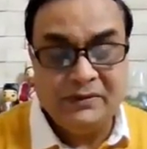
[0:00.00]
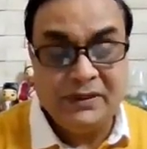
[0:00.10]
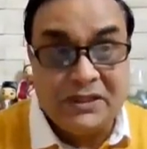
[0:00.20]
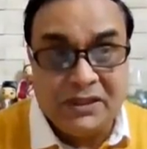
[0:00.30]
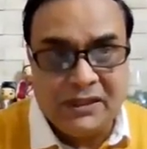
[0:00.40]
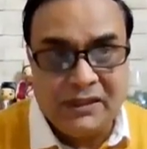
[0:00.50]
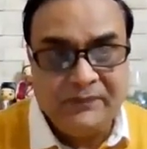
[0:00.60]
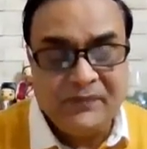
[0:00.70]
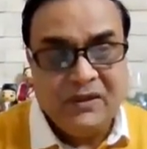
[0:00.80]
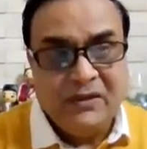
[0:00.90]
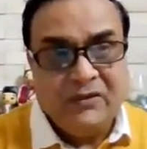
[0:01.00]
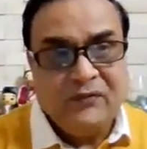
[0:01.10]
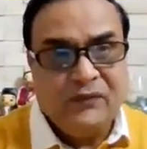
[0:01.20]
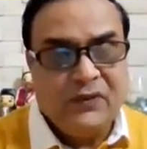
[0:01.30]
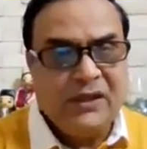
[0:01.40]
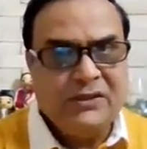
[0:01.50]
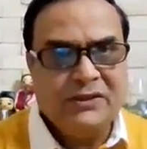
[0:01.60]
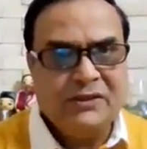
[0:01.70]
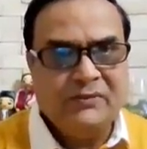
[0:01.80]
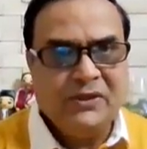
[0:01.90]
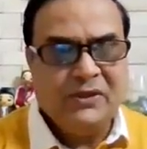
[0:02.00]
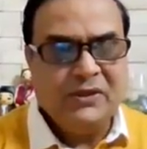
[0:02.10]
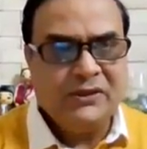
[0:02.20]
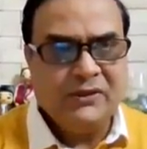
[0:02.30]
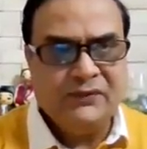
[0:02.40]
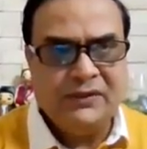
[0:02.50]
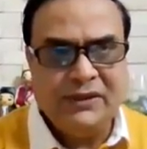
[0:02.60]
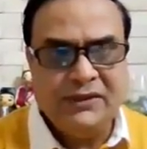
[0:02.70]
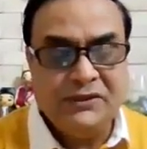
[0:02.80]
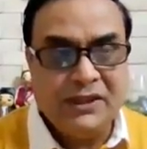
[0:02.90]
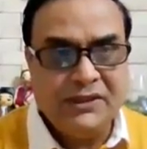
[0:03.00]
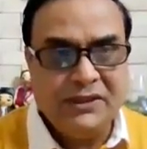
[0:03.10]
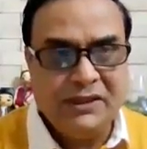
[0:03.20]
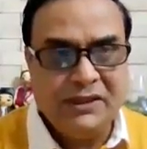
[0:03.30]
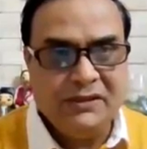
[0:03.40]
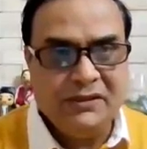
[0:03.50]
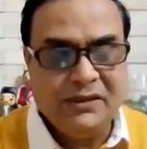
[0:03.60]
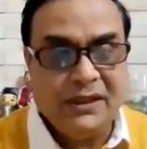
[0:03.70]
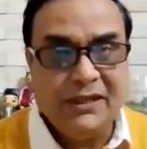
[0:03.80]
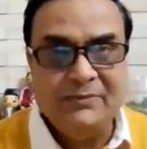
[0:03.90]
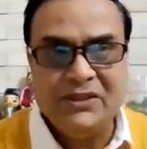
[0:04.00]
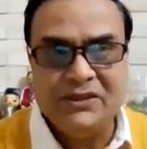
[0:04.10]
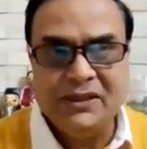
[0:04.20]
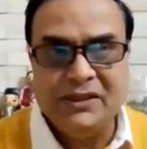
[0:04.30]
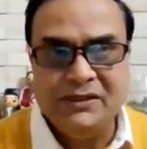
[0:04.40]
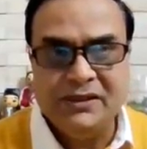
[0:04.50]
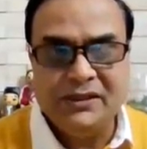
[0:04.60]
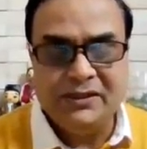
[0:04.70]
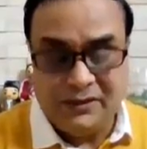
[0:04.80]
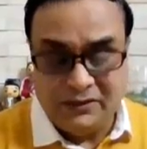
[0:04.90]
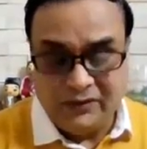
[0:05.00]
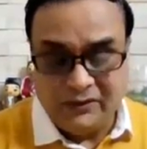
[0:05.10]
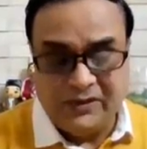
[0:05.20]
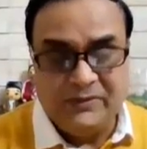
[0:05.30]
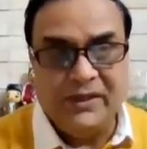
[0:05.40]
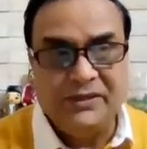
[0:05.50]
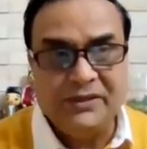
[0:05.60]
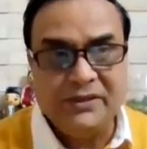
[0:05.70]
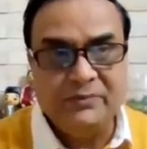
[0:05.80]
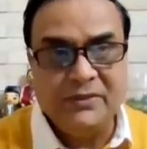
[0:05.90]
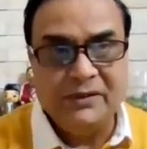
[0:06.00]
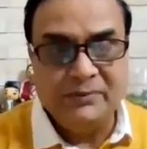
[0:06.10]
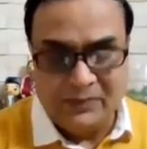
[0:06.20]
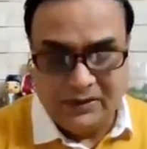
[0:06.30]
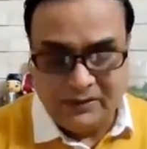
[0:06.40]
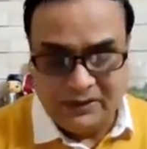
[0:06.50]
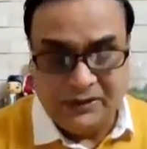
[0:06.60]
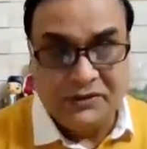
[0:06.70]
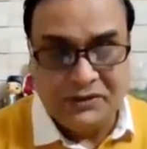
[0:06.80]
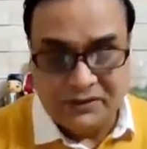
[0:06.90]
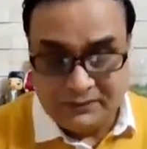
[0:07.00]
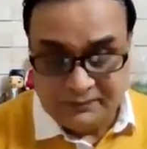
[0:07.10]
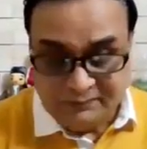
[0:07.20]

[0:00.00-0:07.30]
deadly floods because of the changing climate change and environment pattern in the region.